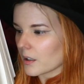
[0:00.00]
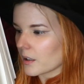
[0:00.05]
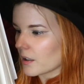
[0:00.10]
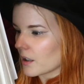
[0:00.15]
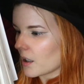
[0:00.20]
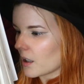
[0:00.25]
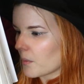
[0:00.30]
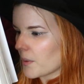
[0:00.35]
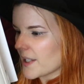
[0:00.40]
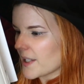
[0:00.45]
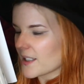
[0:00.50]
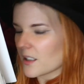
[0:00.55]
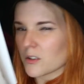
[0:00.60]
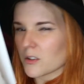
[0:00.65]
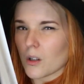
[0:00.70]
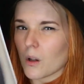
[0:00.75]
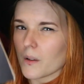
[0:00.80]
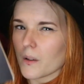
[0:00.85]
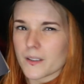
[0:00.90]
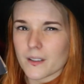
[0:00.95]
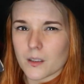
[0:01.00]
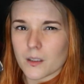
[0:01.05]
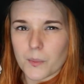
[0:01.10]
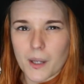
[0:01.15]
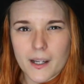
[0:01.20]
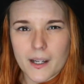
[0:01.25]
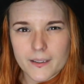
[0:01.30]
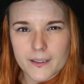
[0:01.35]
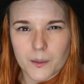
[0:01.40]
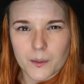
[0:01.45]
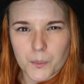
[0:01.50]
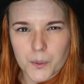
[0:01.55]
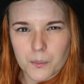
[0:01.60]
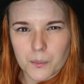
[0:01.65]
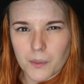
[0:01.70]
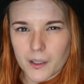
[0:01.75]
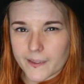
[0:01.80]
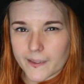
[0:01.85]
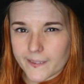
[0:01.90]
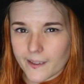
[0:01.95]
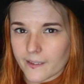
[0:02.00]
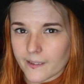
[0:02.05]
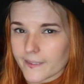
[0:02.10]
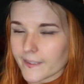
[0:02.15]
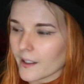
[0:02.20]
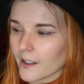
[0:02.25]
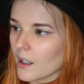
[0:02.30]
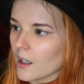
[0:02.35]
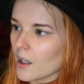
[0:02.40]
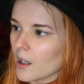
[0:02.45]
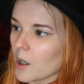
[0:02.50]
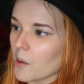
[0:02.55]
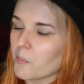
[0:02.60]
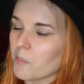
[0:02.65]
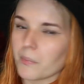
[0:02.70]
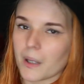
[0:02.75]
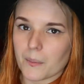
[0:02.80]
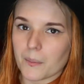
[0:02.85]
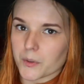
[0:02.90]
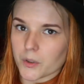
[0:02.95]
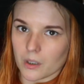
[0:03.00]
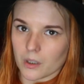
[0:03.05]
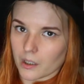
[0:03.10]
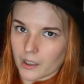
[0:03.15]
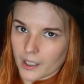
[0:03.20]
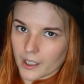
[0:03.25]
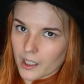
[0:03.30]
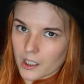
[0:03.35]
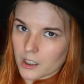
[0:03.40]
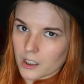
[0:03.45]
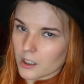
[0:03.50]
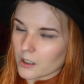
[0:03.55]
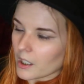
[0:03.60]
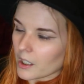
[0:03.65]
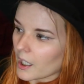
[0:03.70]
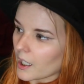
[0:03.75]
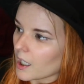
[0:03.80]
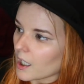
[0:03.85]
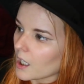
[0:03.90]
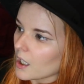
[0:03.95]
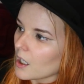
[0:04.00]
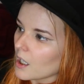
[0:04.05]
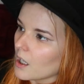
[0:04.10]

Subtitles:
It is in dollars on the back, so that would make sense, but I'm sure you can get it in the UK.